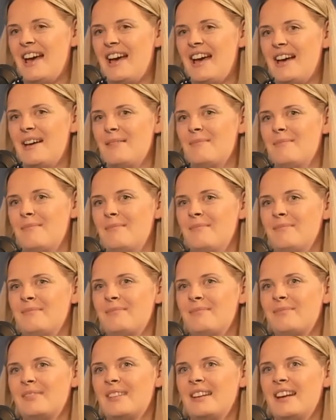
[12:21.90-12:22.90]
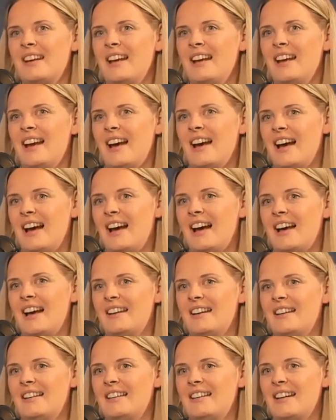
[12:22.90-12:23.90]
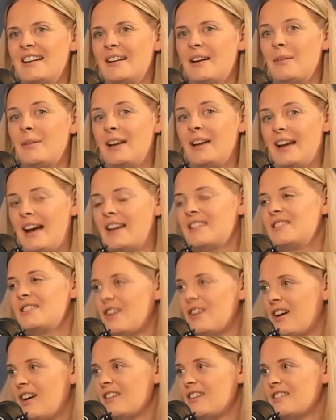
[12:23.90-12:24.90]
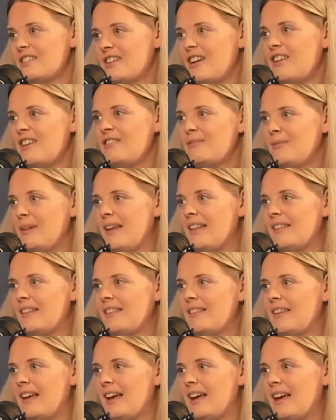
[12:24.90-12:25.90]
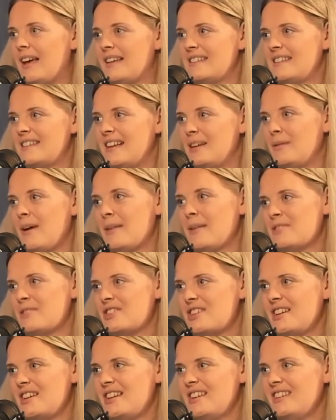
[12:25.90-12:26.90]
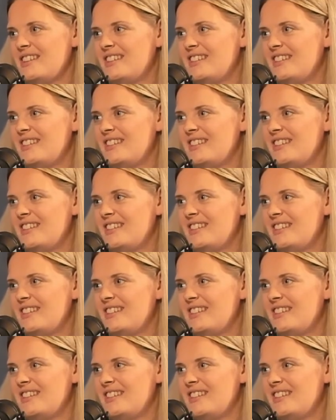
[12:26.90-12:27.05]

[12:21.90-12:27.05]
And I started off with a silhouette machine.